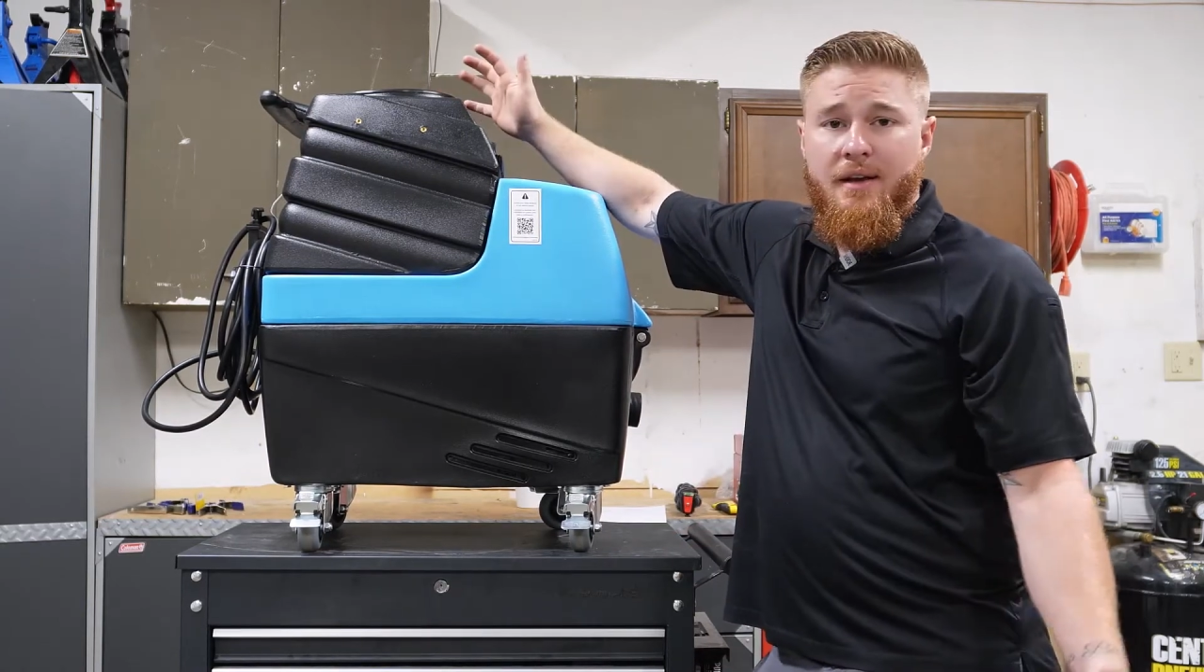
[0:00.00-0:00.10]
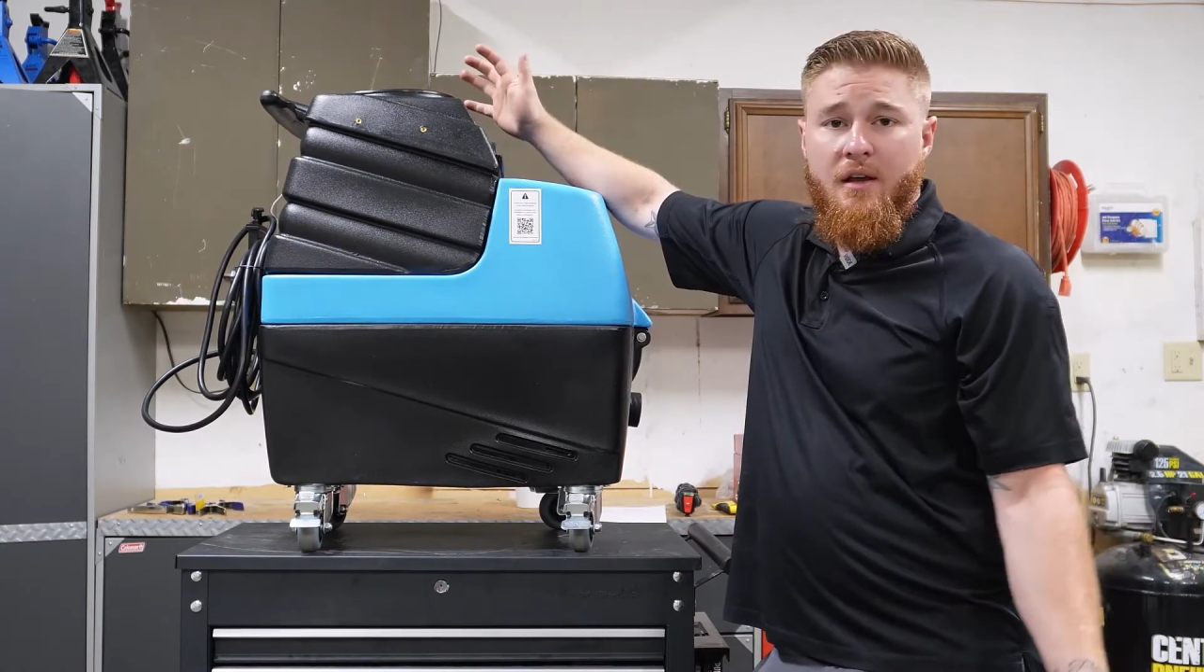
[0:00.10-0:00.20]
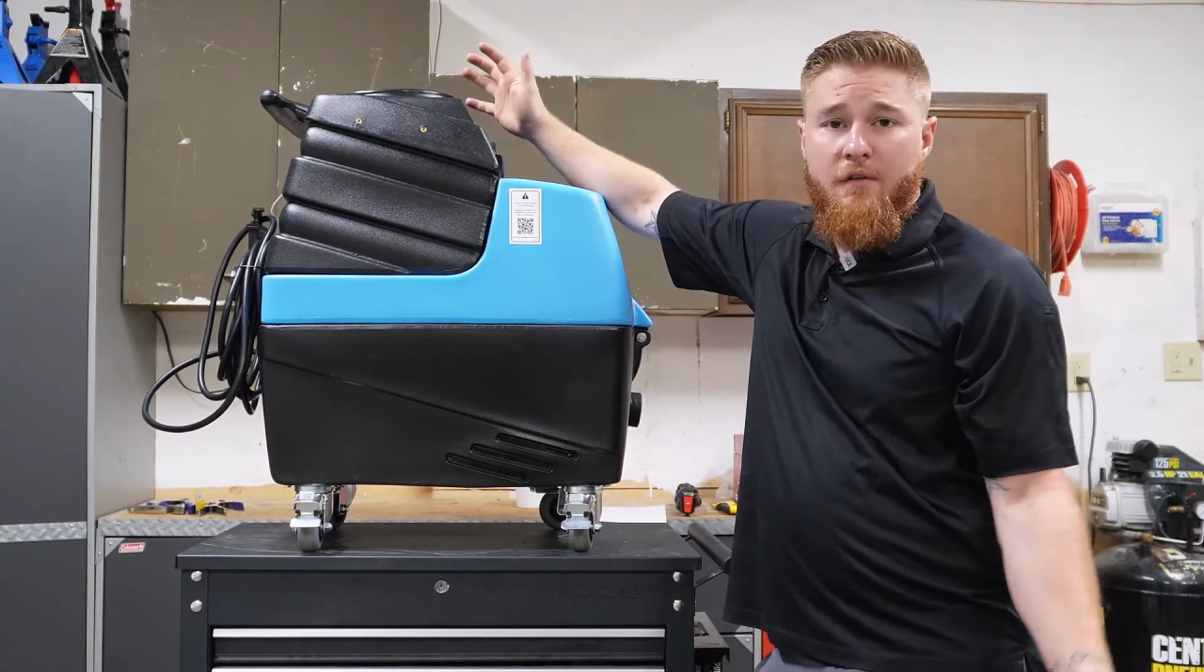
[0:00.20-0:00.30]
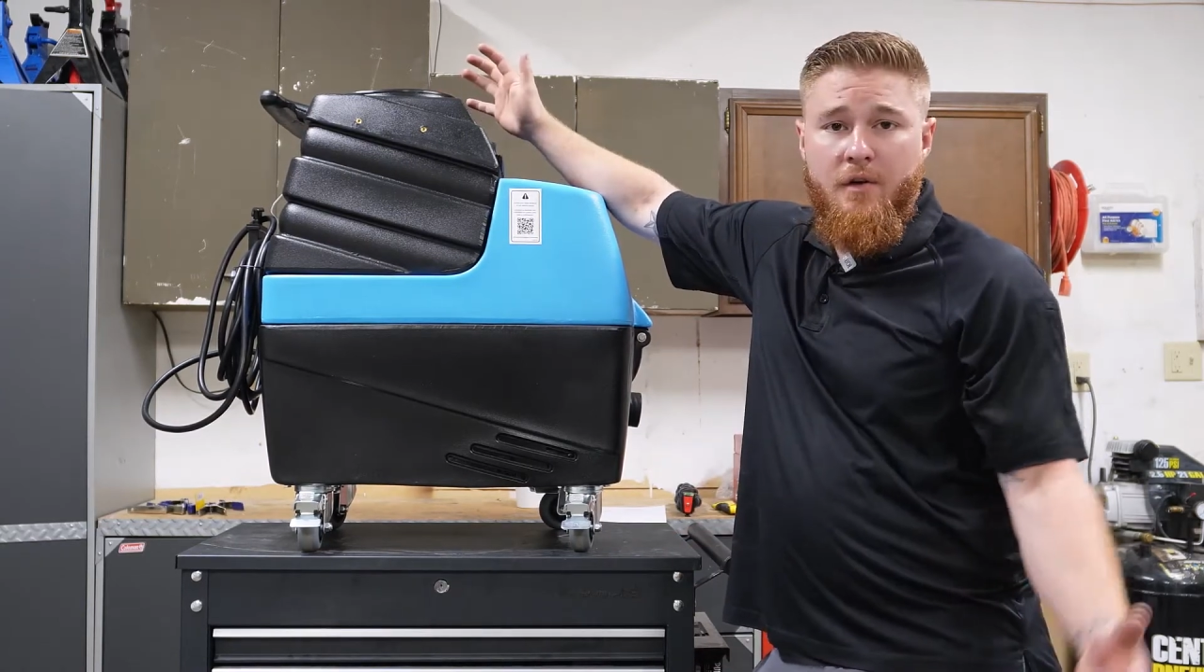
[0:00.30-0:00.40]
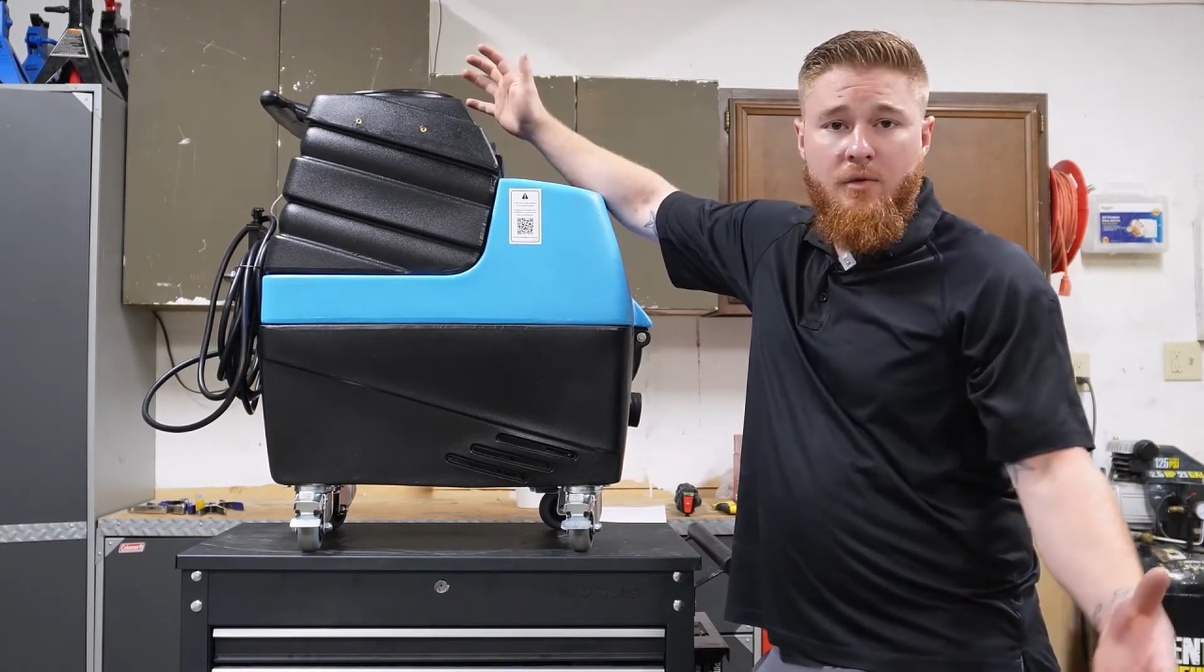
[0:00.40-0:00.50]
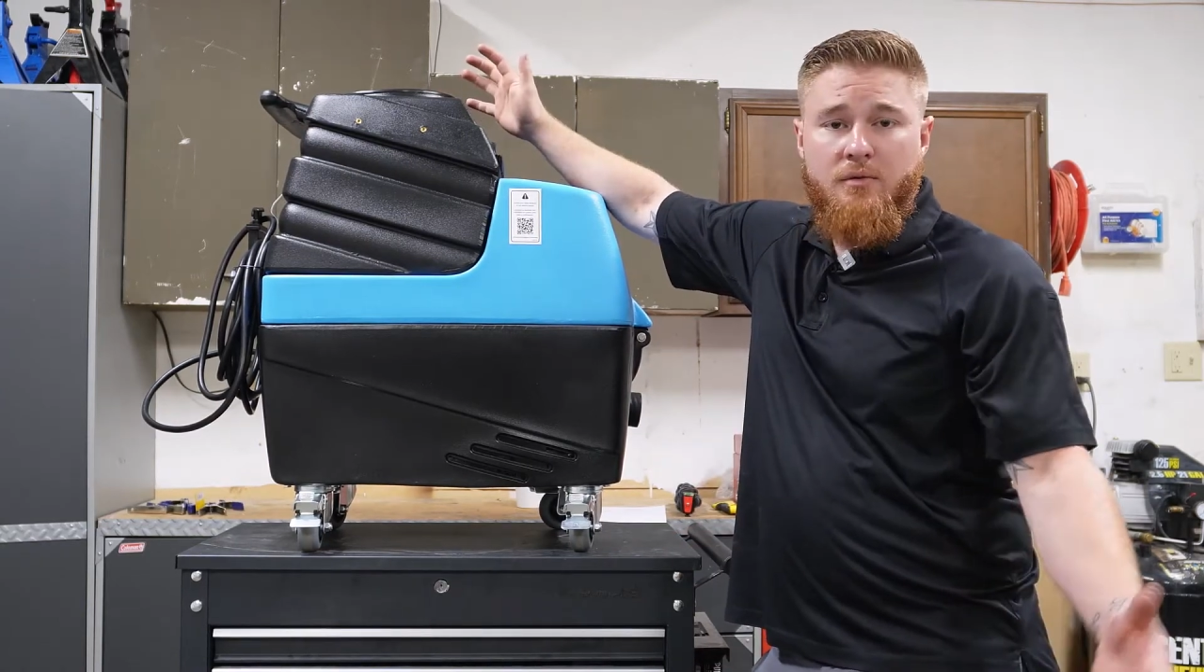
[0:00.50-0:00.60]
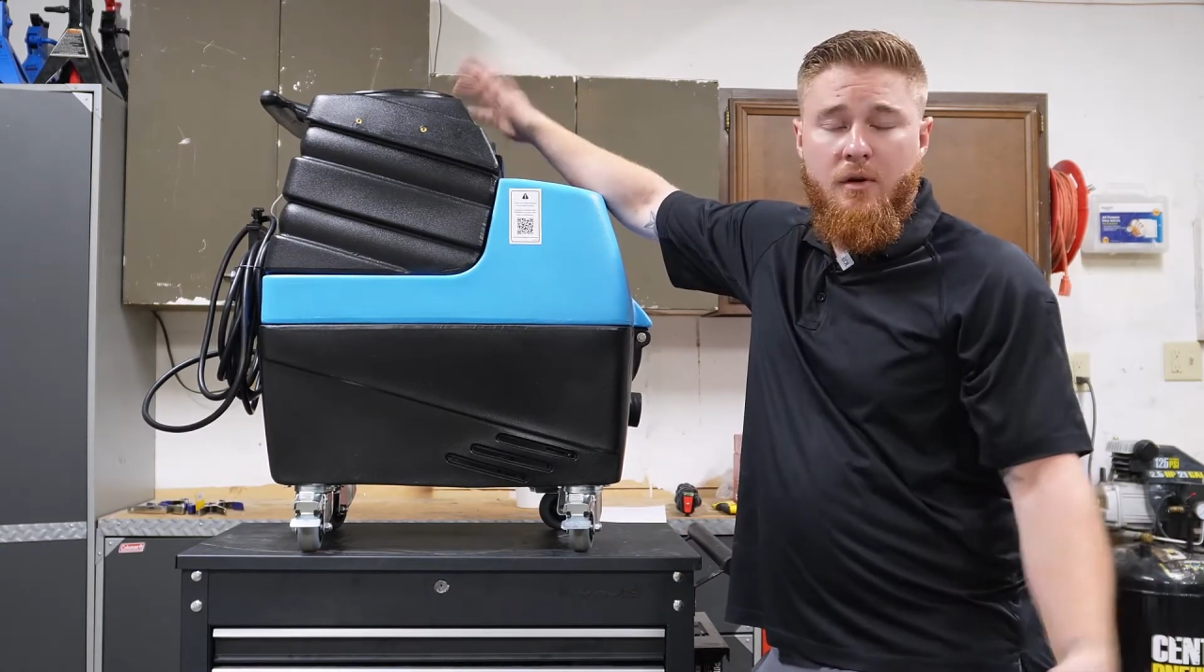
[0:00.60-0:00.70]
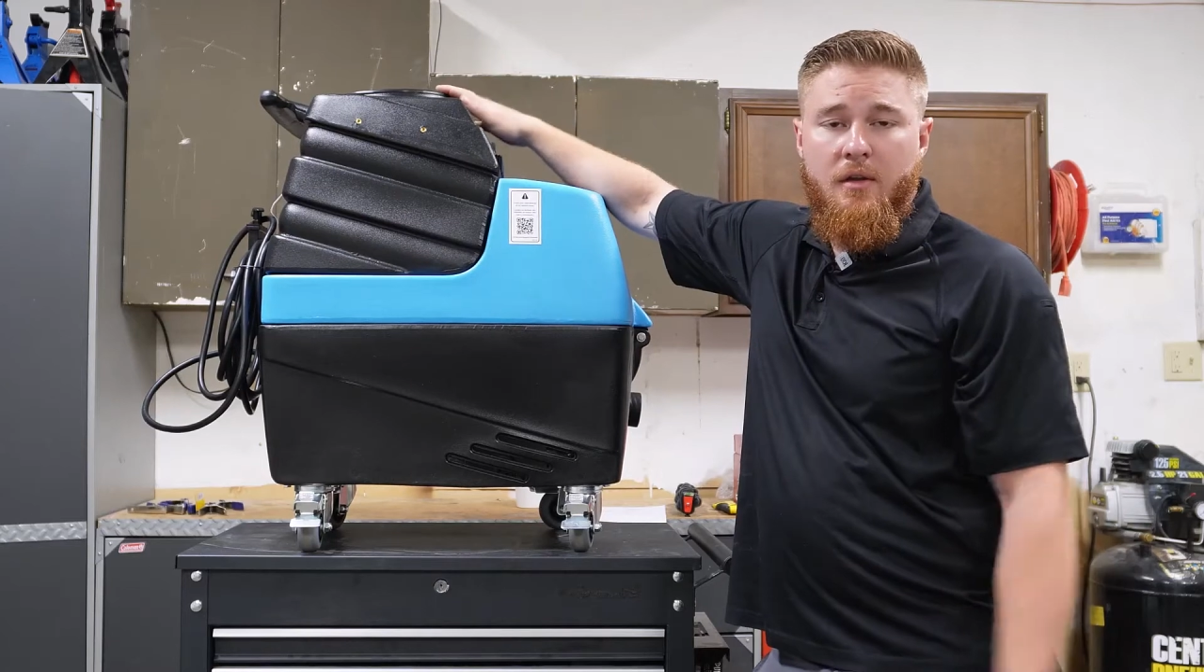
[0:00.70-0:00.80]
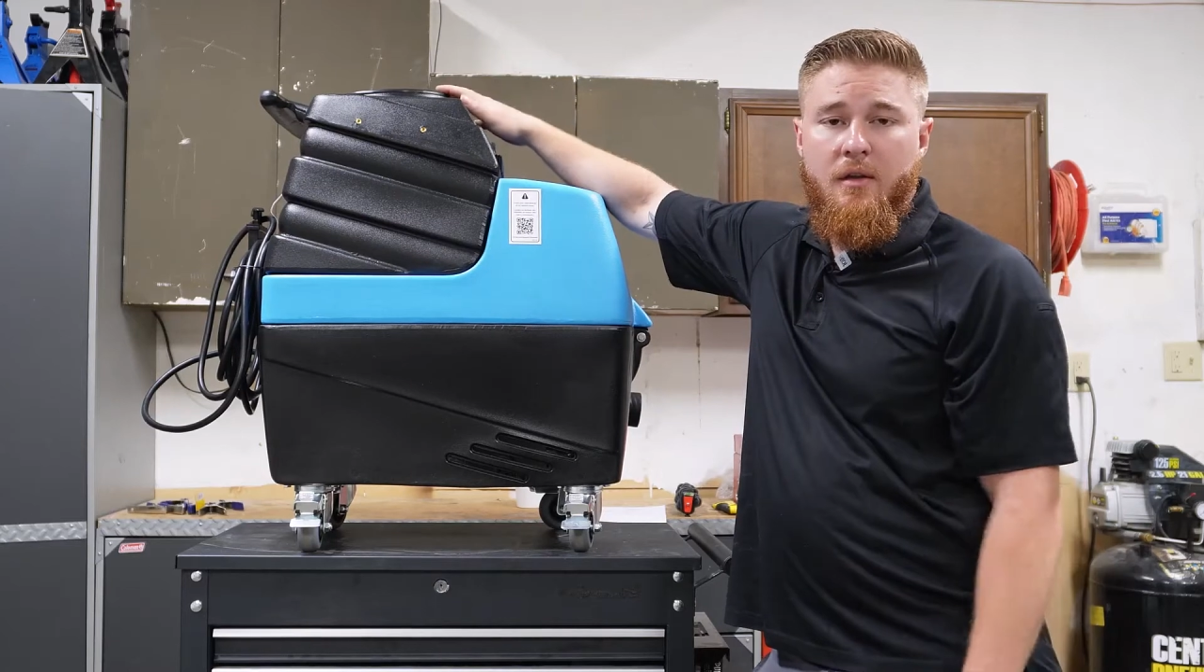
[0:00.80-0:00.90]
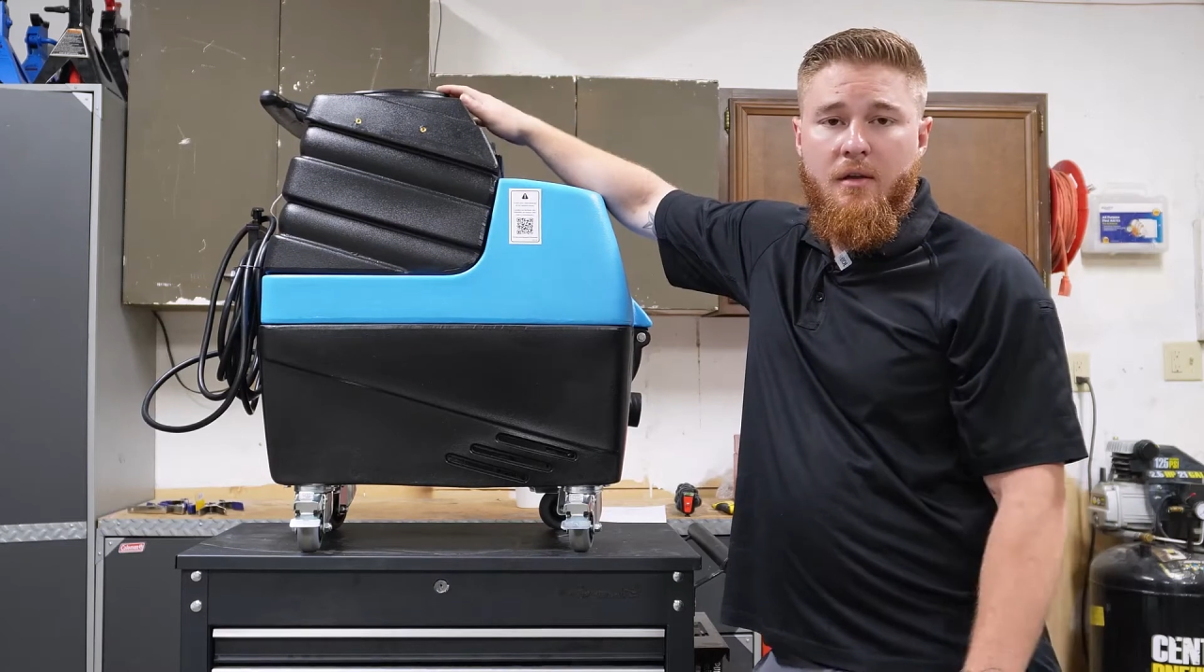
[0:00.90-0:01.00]
if it was
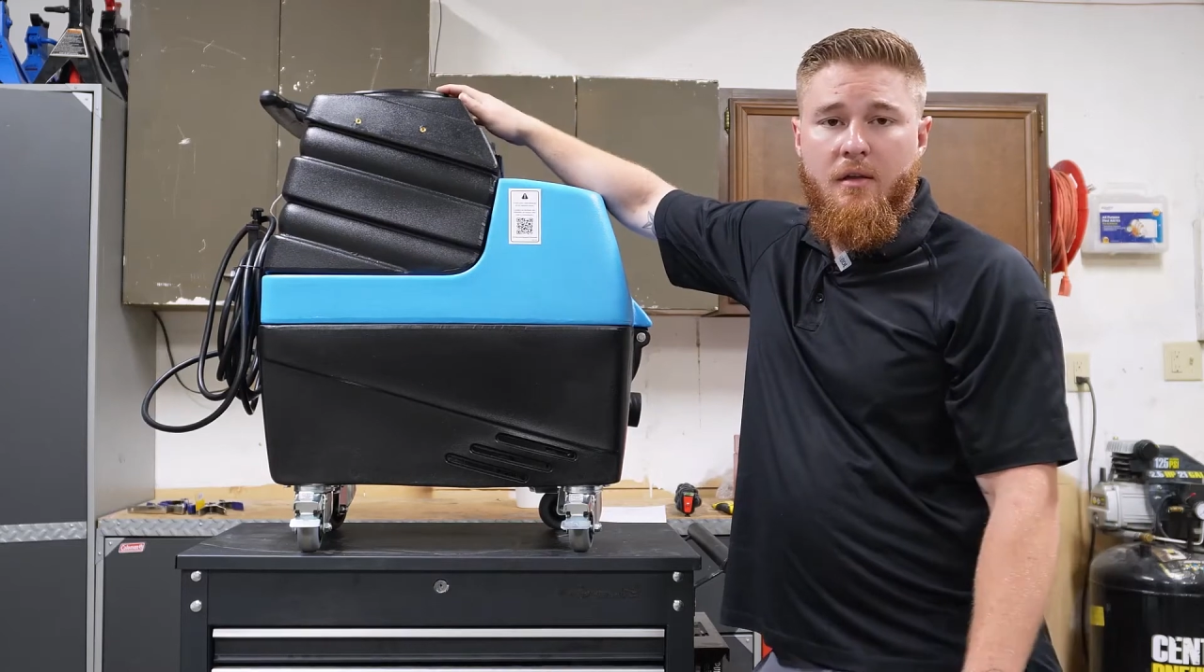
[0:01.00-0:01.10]
worth